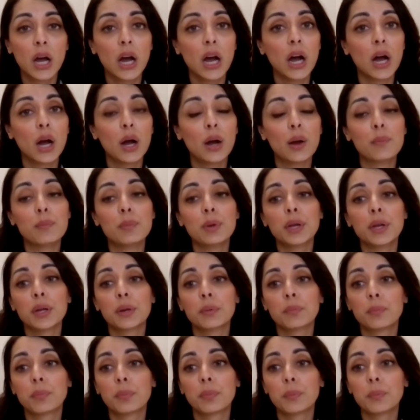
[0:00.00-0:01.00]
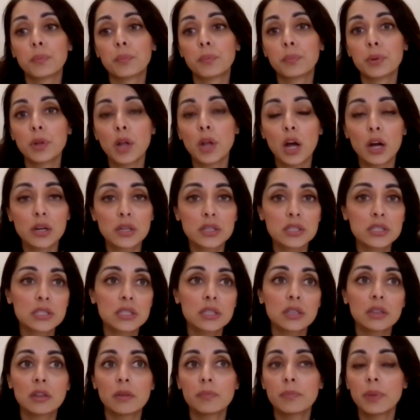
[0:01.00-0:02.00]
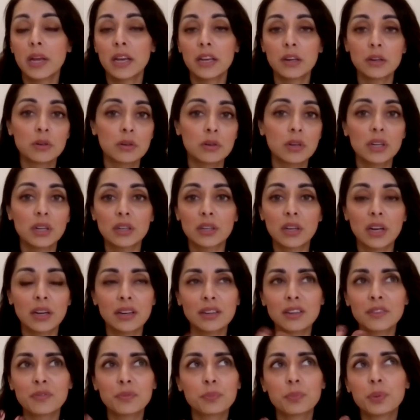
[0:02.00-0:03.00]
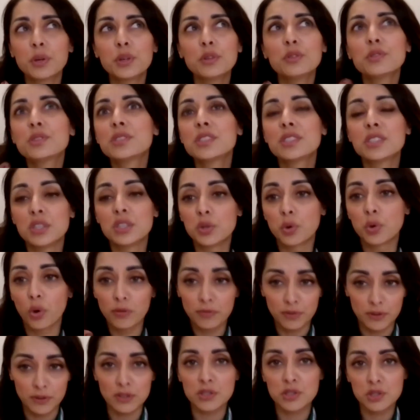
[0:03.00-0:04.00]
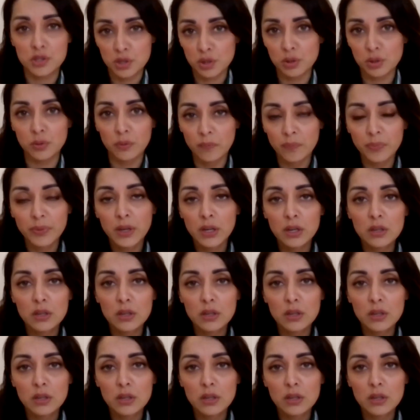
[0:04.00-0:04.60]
It blocks the pain. It kind of produces endorphins too.